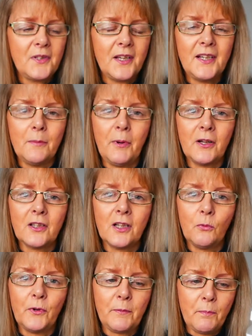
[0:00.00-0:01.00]
in a
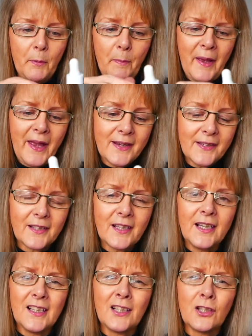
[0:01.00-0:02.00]
bottle with pipettes.
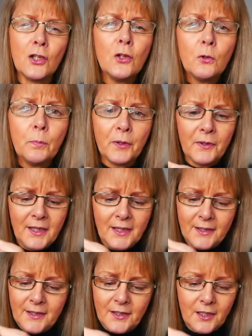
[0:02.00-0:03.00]
It's super
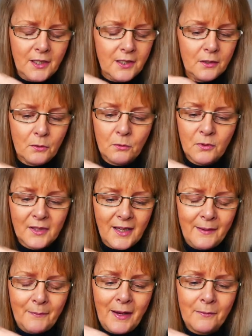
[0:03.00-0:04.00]
easy to use.
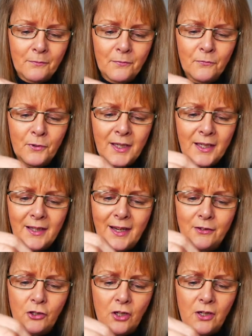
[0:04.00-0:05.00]
I'm really
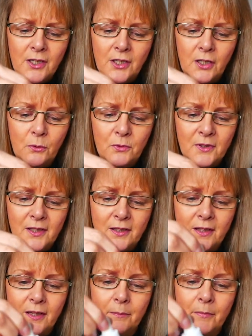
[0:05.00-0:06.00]
enjoying
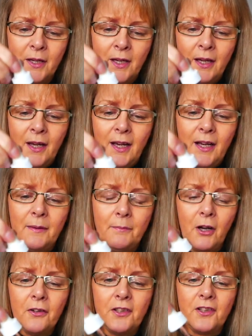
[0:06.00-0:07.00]
using them.
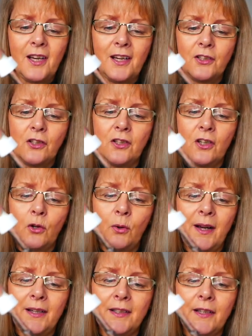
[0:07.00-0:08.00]
All the textures are
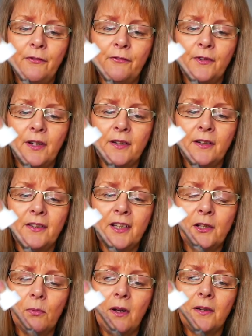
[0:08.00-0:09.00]
quite different.
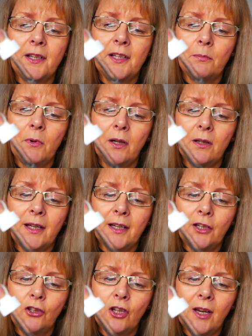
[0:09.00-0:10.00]
This one is more
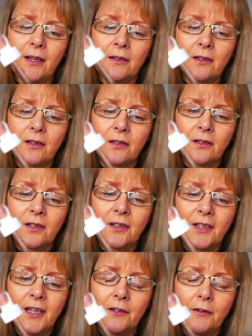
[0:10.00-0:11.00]
like a gel sort of
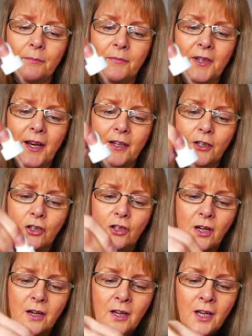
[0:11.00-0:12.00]
serum
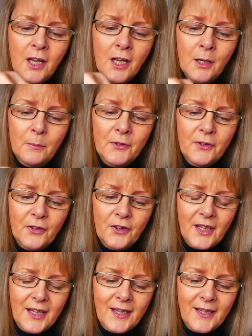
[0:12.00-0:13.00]
texture. But the
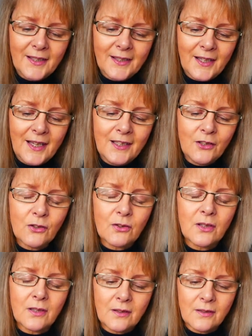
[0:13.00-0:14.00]
thing is,
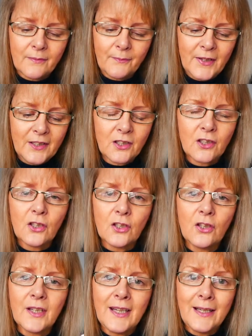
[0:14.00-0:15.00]
it's
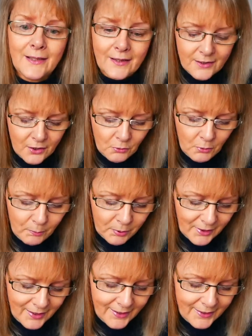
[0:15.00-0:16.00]
so easy to
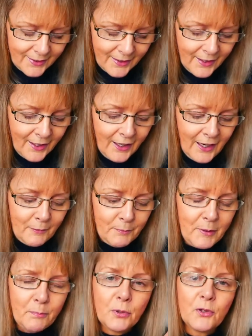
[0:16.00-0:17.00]
apply. I've
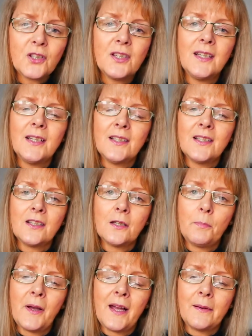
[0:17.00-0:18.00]
been putting it into
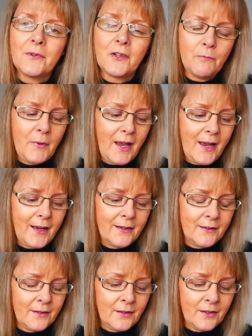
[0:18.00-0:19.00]
the palms of my
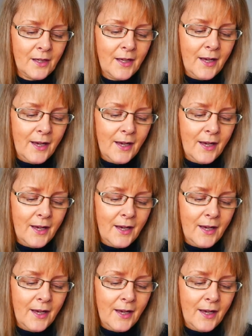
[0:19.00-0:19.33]
hands,